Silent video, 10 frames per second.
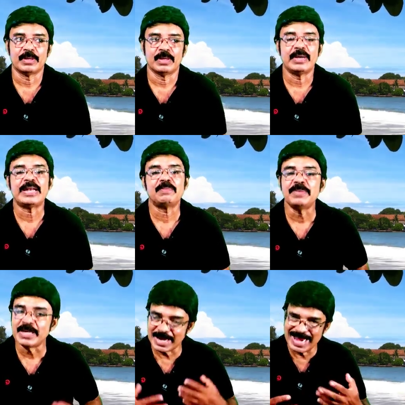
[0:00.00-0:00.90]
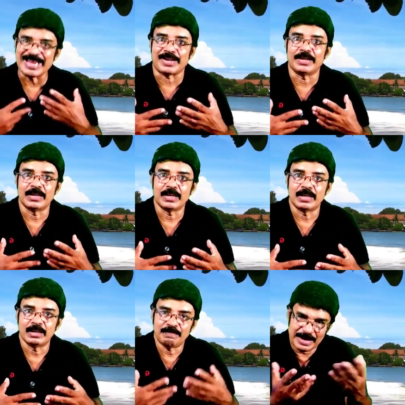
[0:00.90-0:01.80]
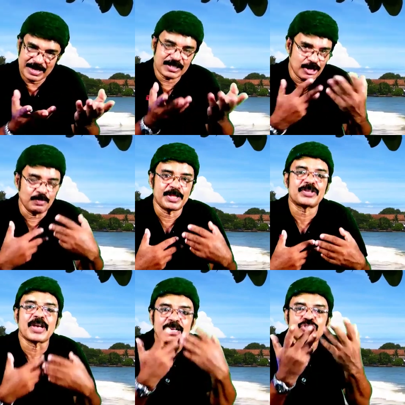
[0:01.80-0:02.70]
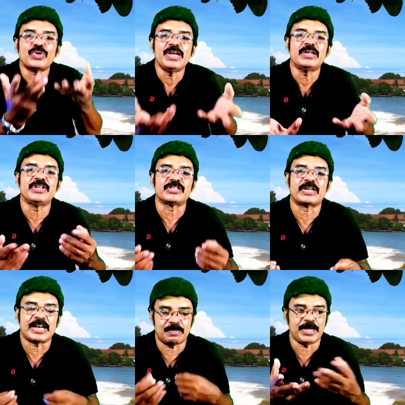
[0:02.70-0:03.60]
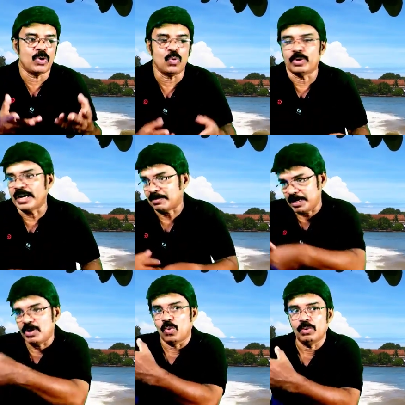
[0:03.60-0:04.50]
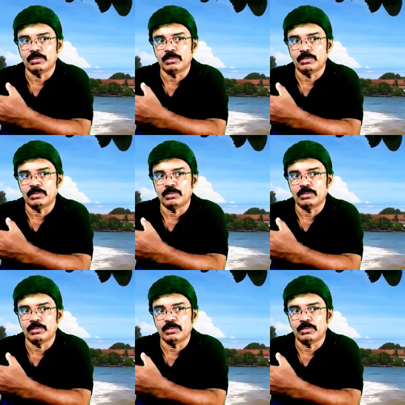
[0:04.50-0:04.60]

Let me eat. Please give me the chance to eat this. Let me go. Let me go.